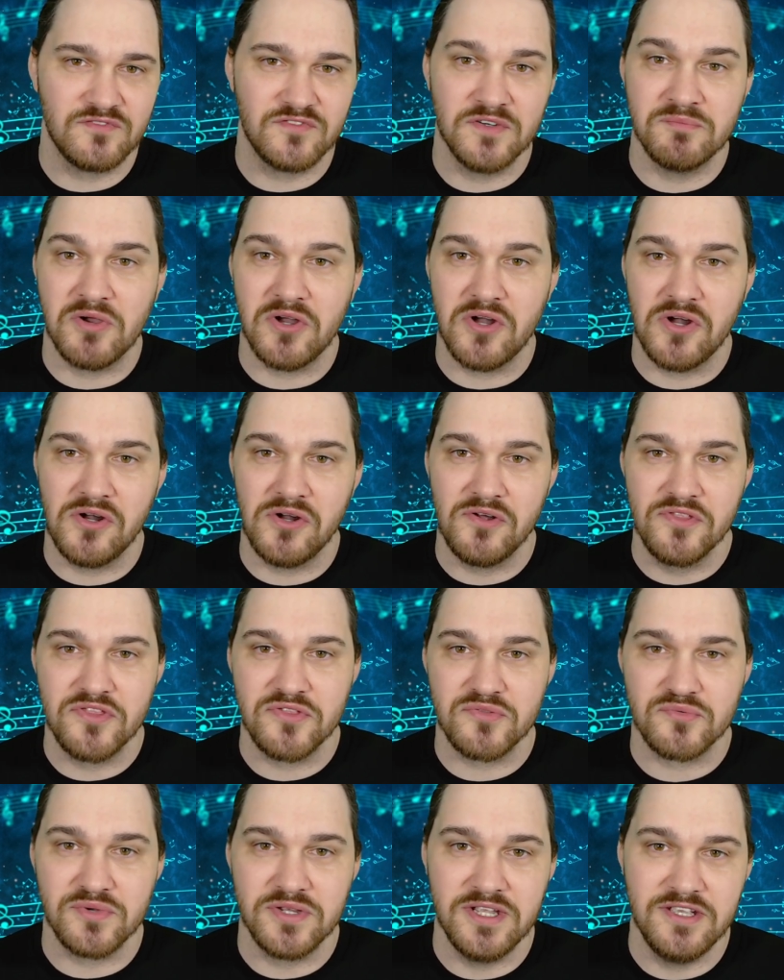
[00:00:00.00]
from all
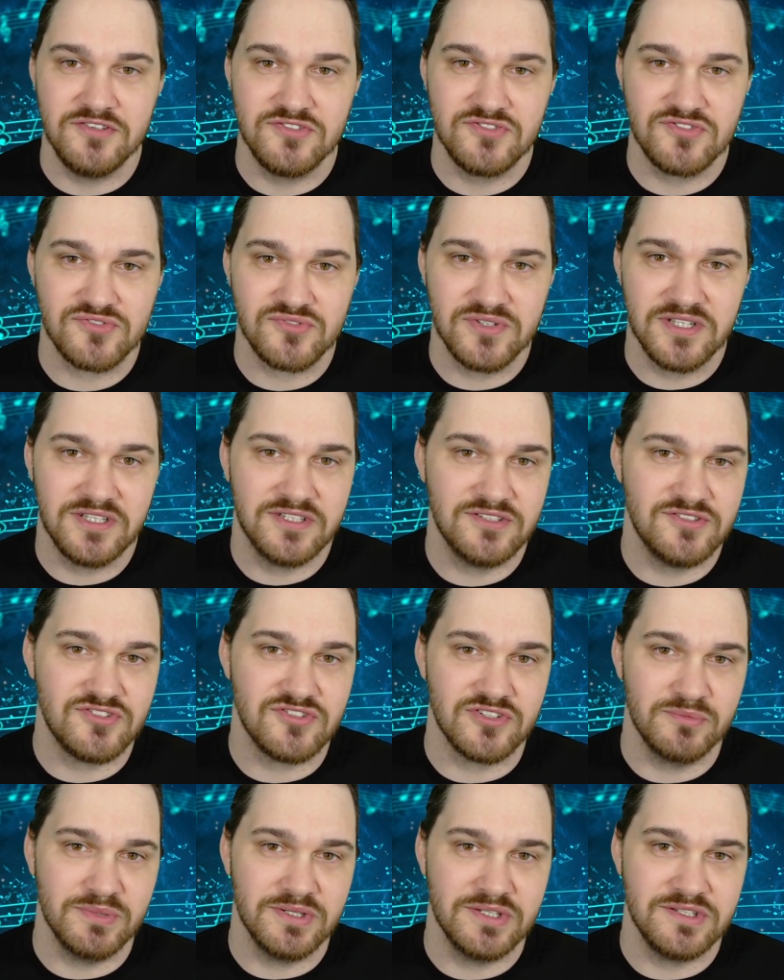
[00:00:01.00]
three string
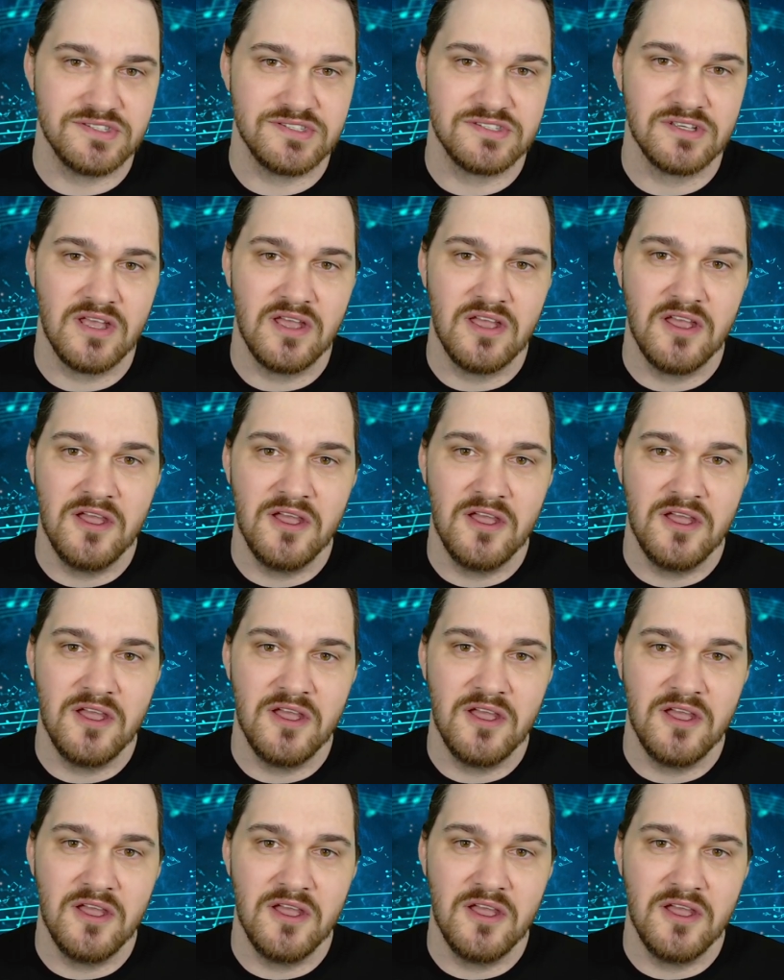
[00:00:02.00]
instruments,